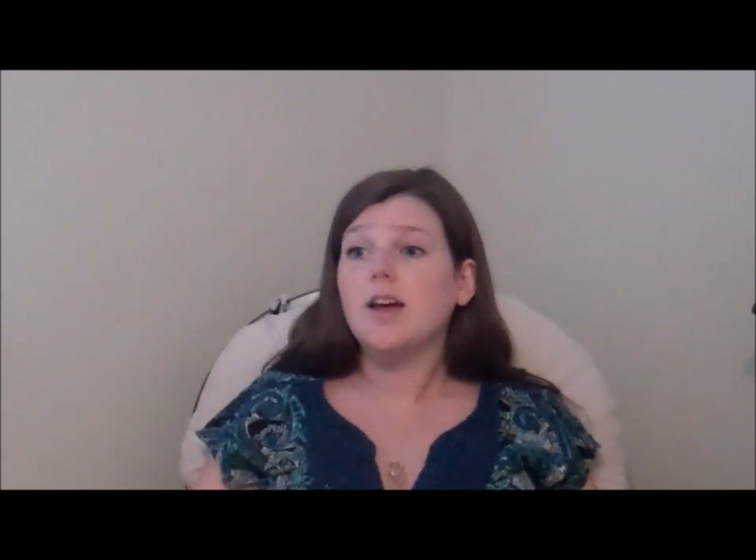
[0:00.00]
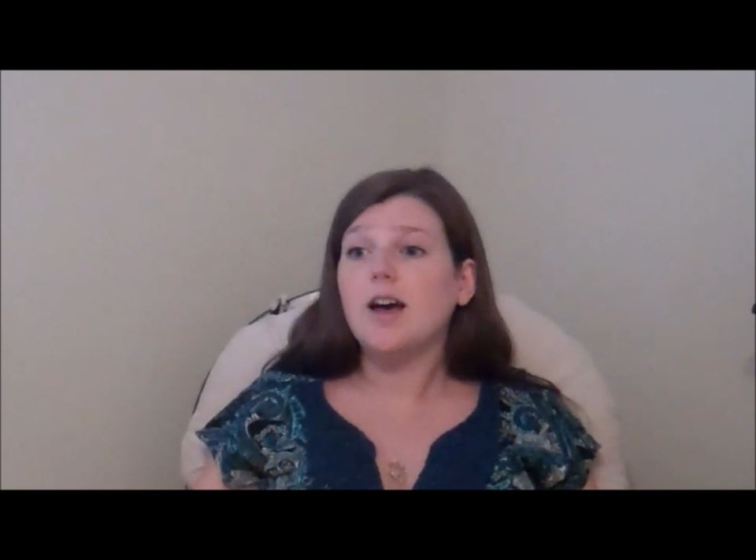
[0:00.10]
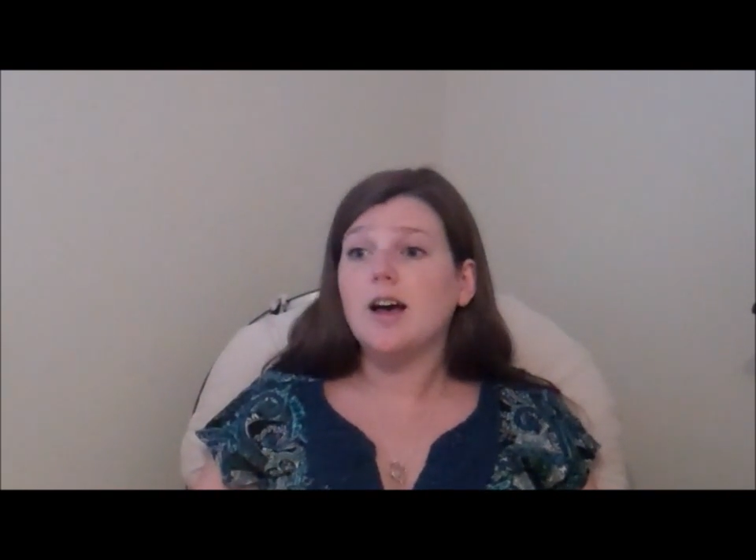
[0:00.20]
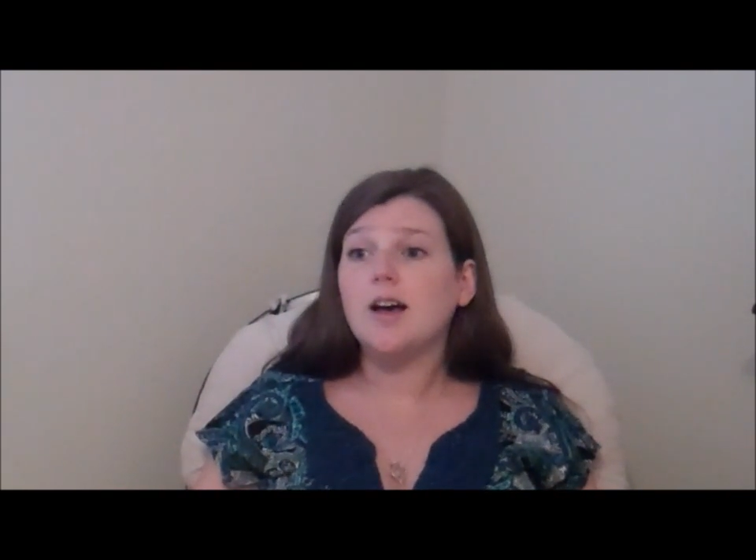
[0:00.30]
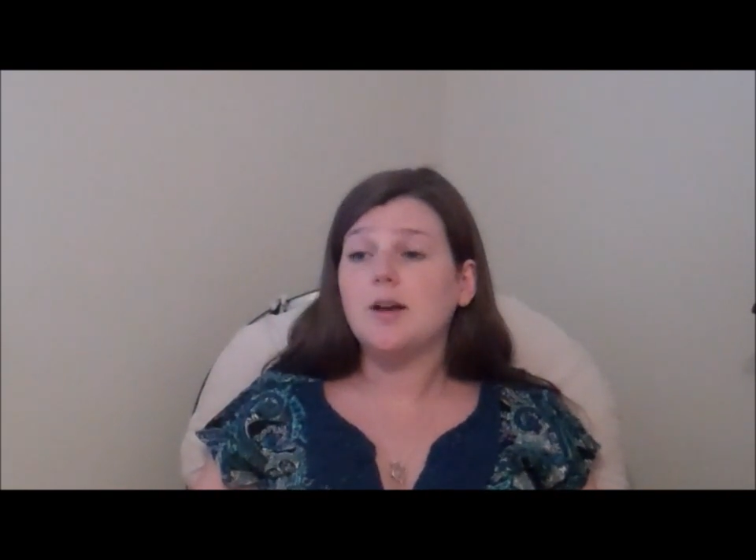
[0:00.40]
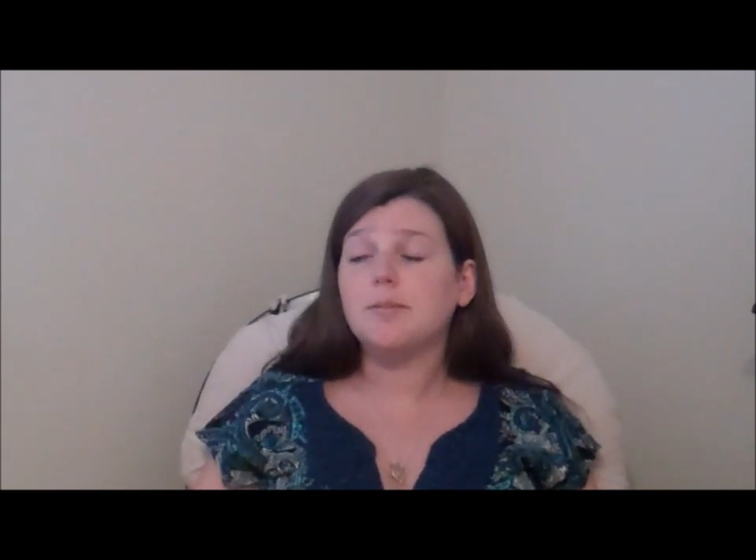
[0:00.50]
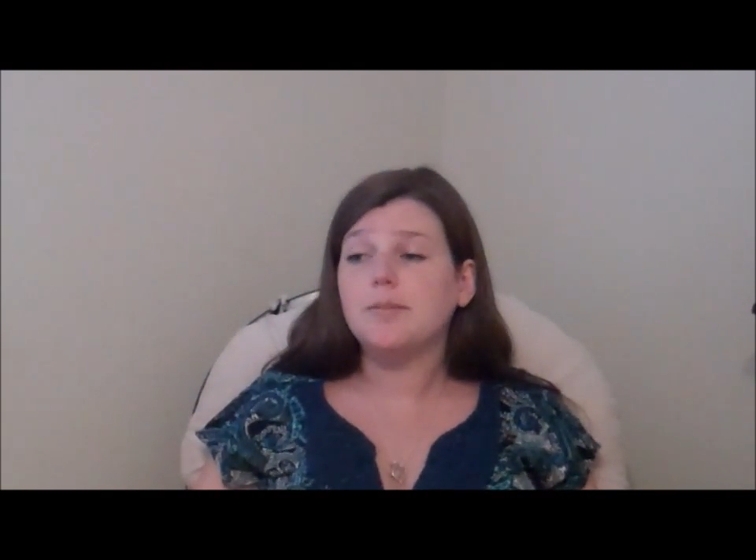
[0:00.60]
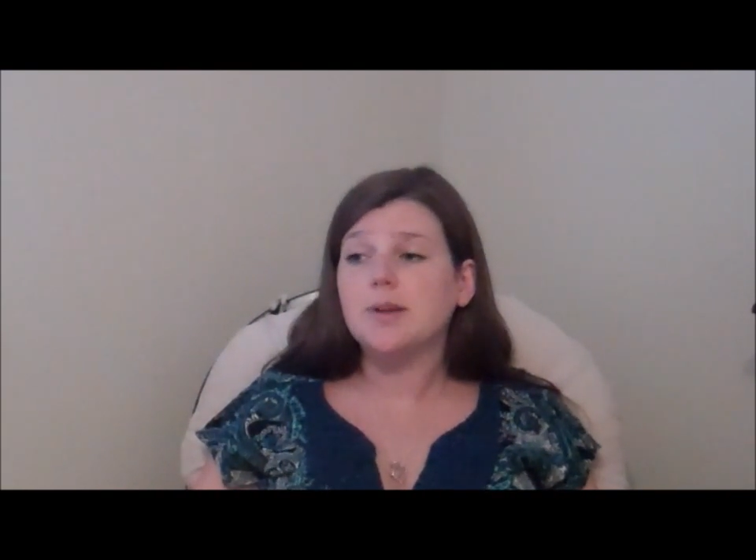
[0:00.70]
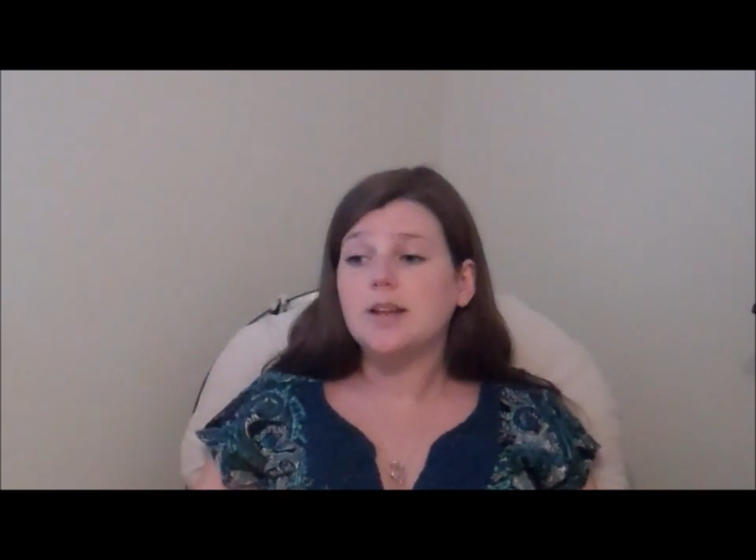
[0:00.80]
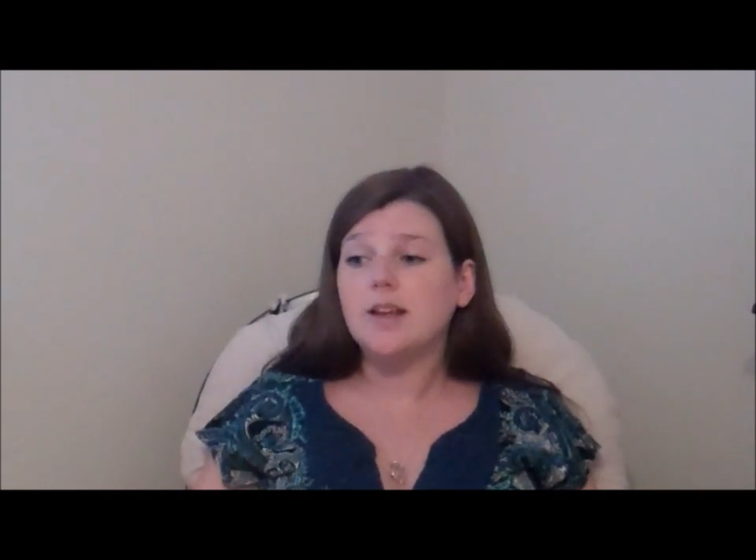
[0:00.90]

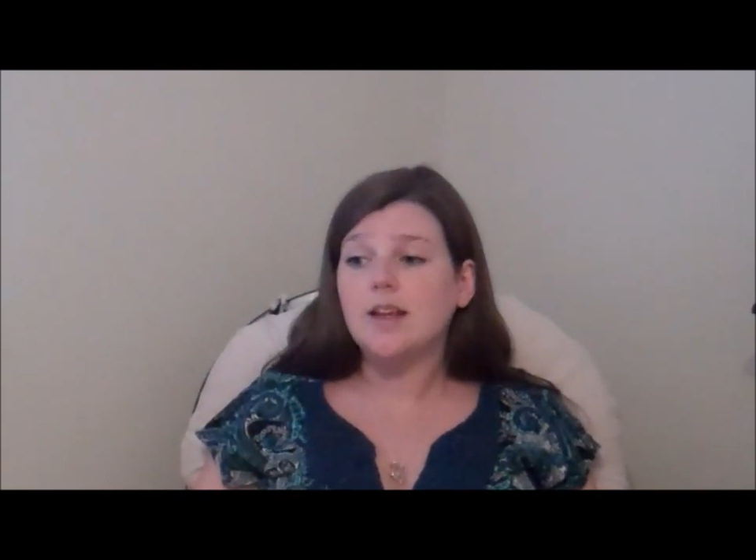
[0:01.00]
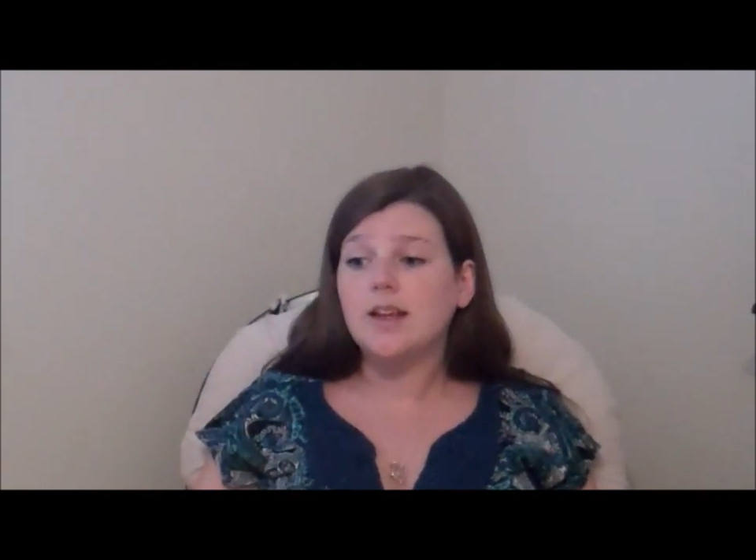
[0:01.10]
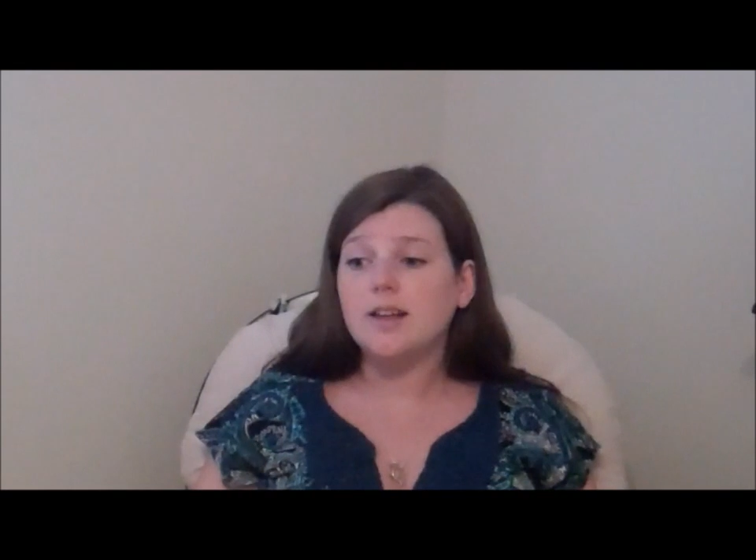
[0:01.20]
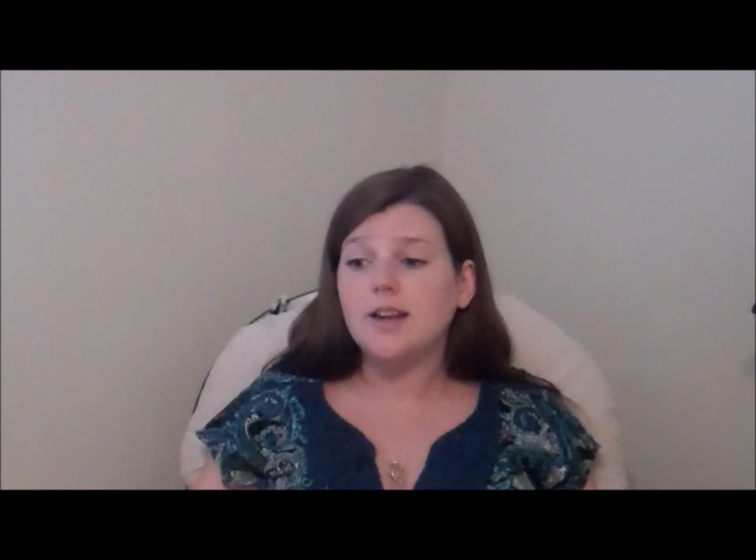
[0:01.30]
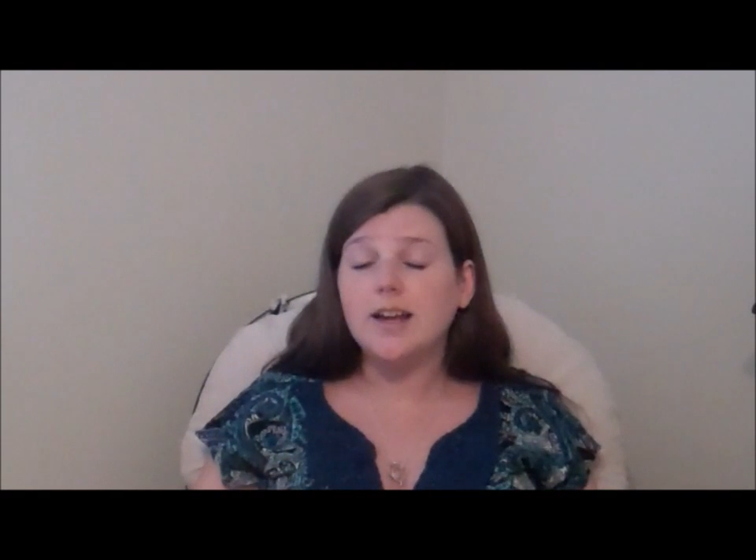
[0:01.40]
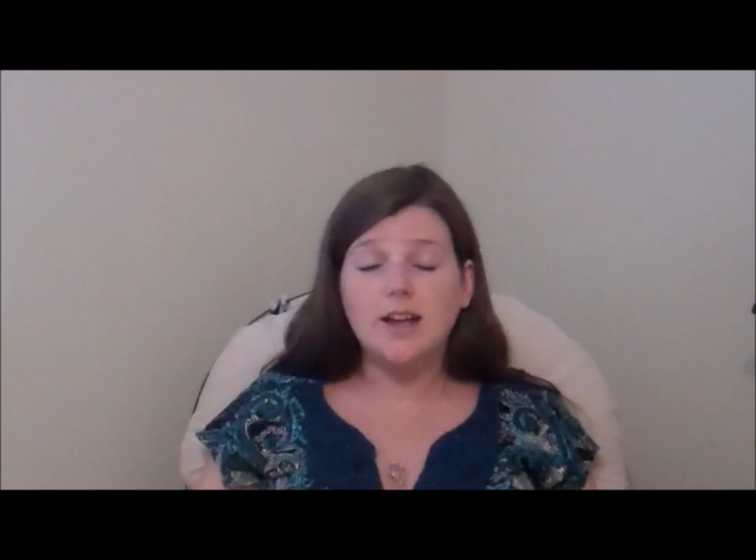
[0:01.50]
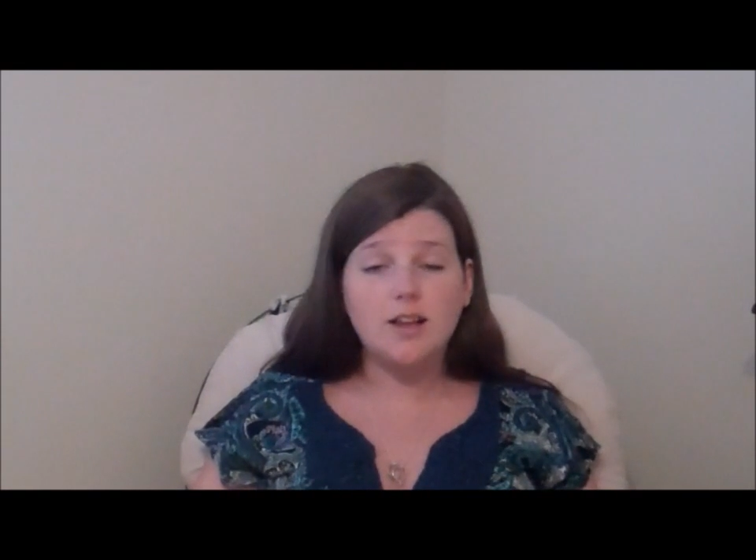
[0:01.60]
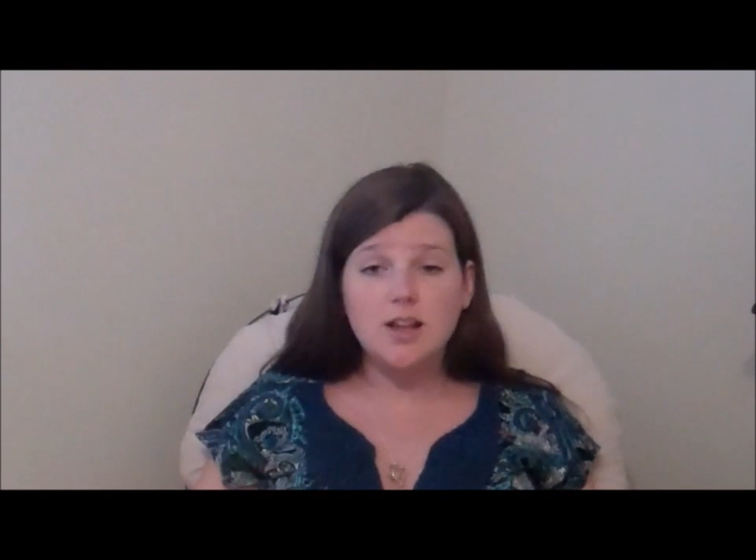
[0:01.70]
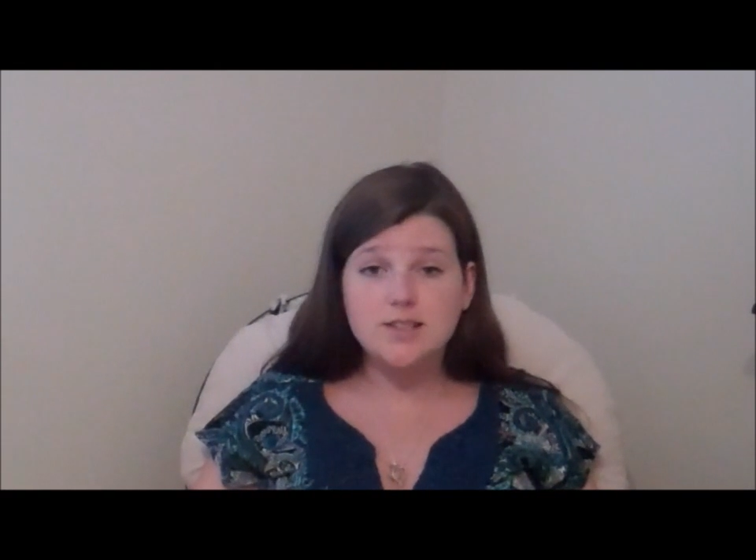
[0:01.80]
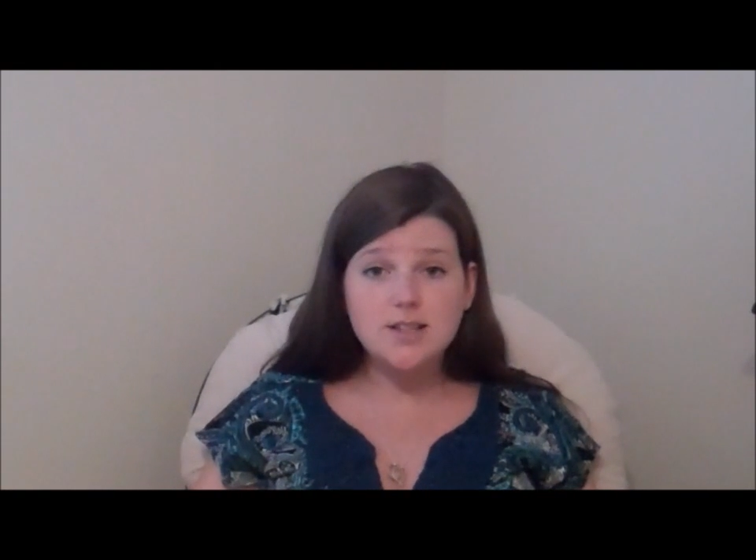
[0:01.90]
and I got
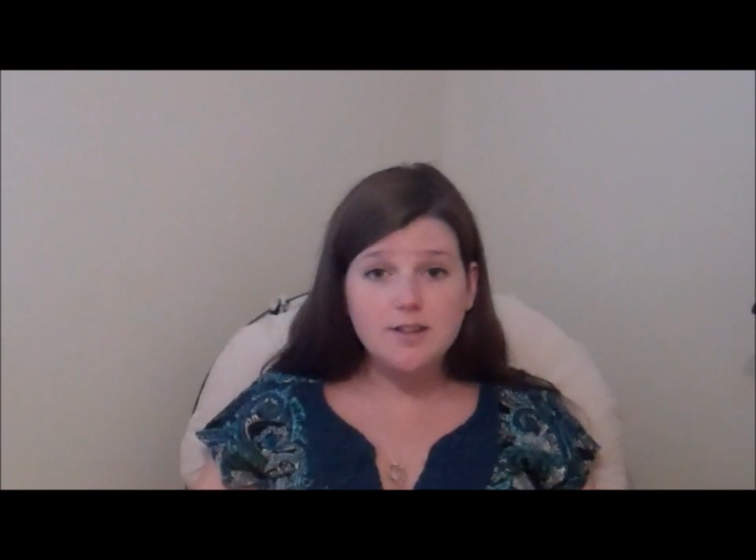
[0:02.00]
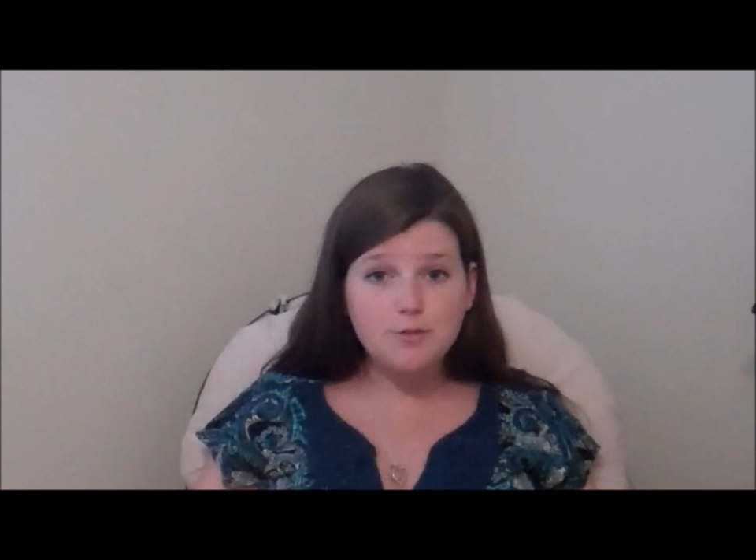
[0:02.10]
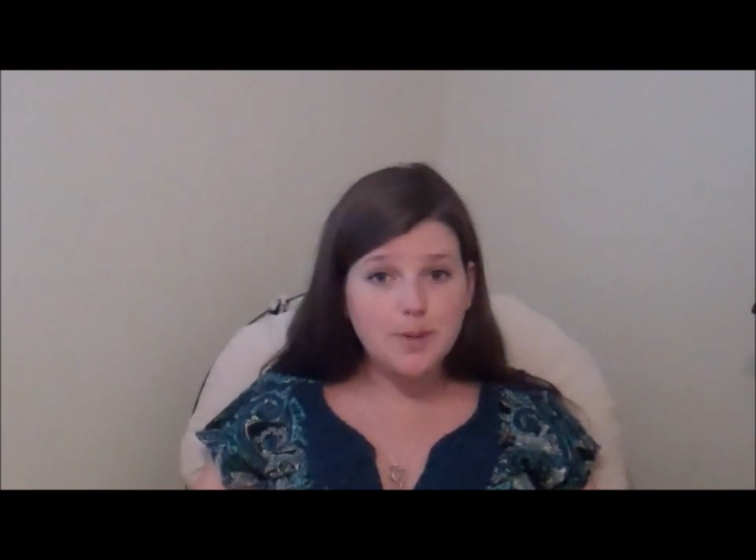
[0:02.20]
a lot of stuff,